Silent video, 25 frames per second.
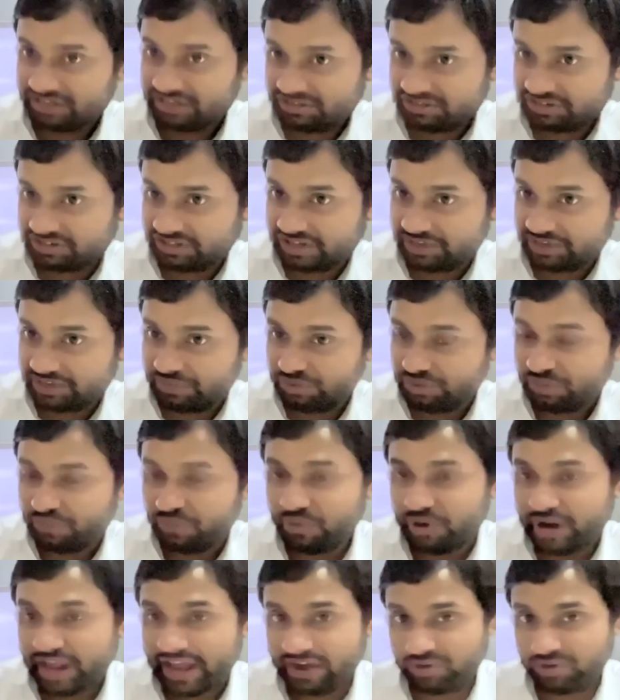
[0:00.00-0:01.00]
you the
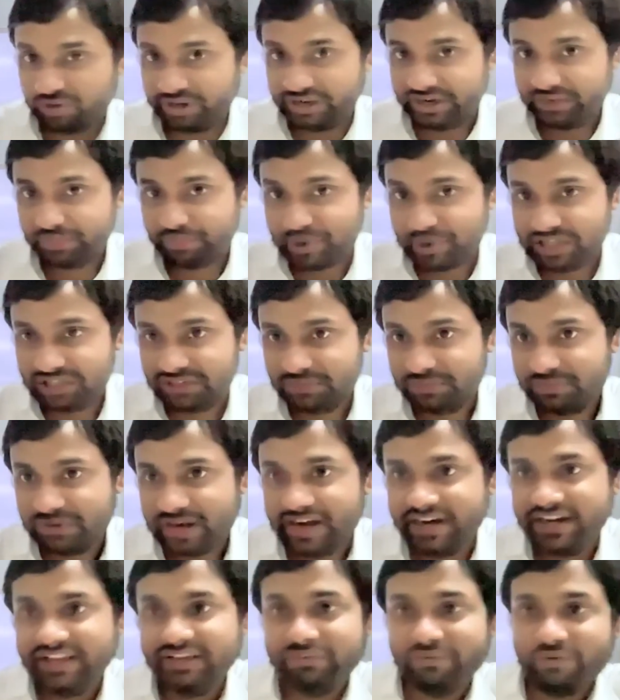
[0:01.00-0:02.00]
more accurate path
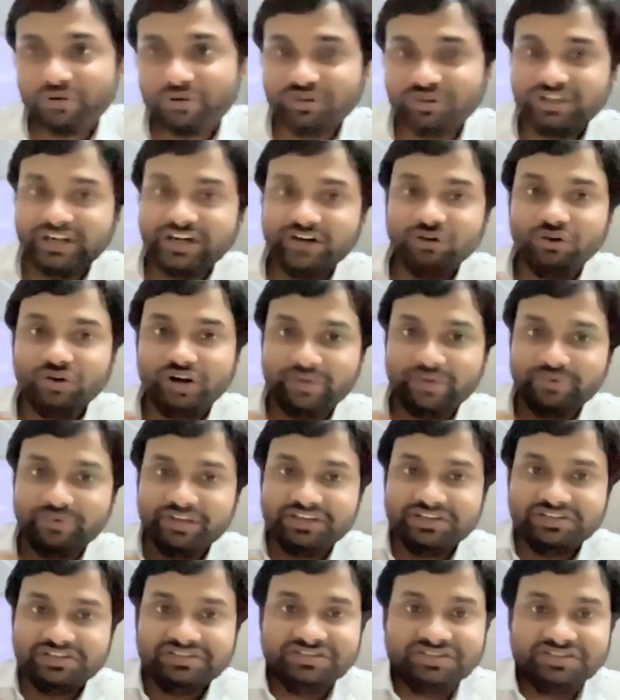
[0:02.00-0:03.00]
planning for the indoor
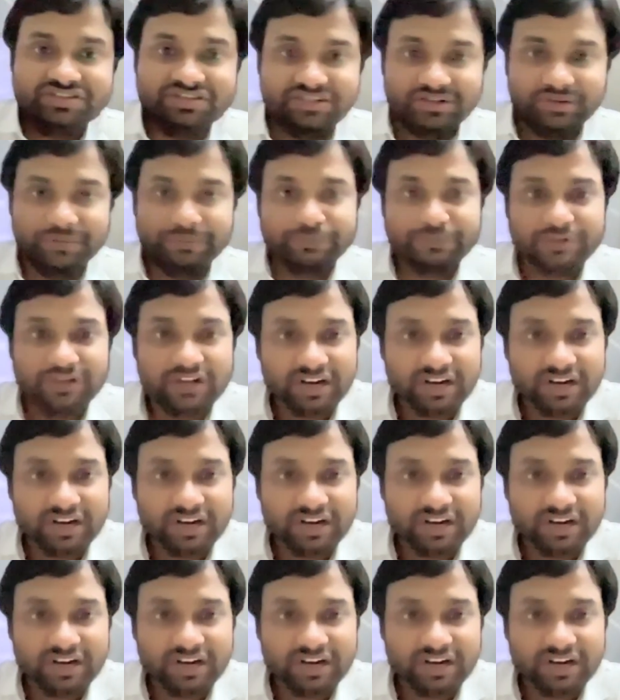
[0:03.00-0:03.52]
navigation system.